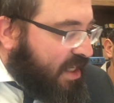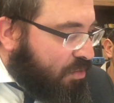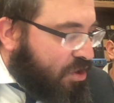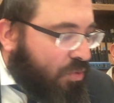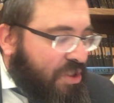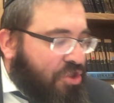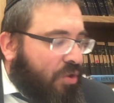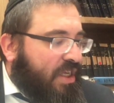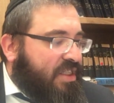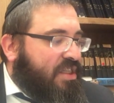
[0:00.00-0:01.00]
He was a
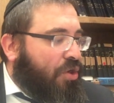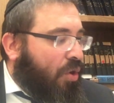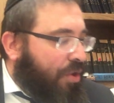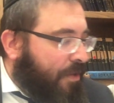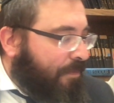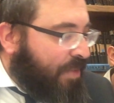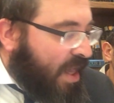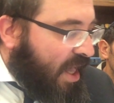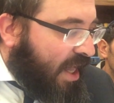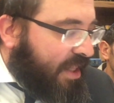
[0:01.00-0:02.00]
Rishon Netzion,
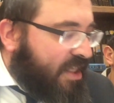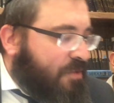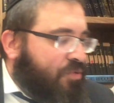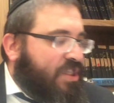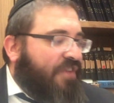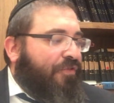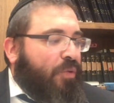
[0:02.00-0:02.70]
and this Sefer